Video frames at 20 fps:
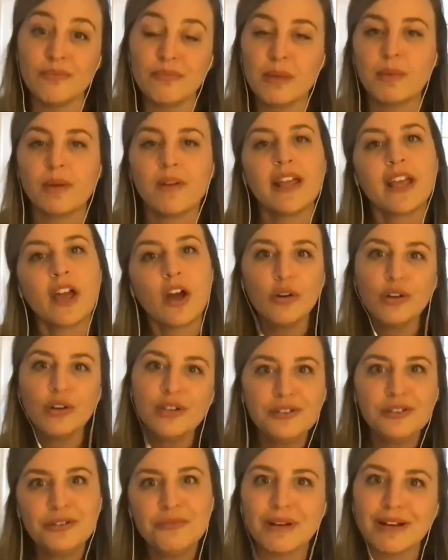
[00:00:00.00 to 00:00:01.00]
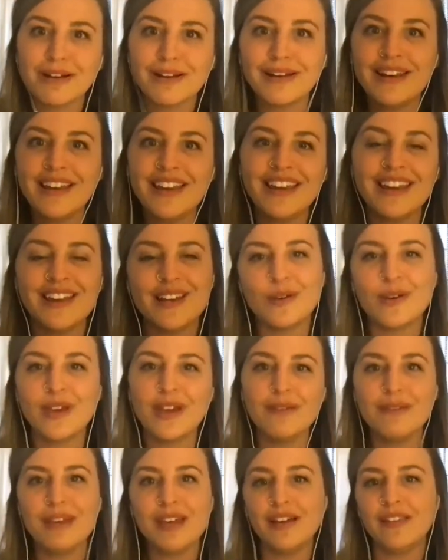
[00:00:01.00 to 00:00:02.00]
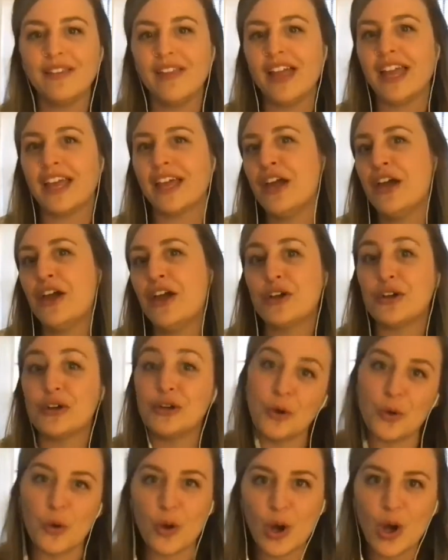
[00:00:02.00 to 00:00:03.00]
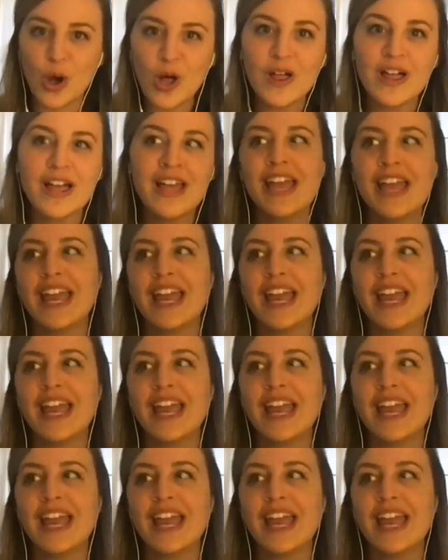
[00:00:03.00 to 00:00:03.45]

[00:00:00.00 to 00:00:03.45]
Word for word: People are like, oh, you do marketing? Can you get me on like Google?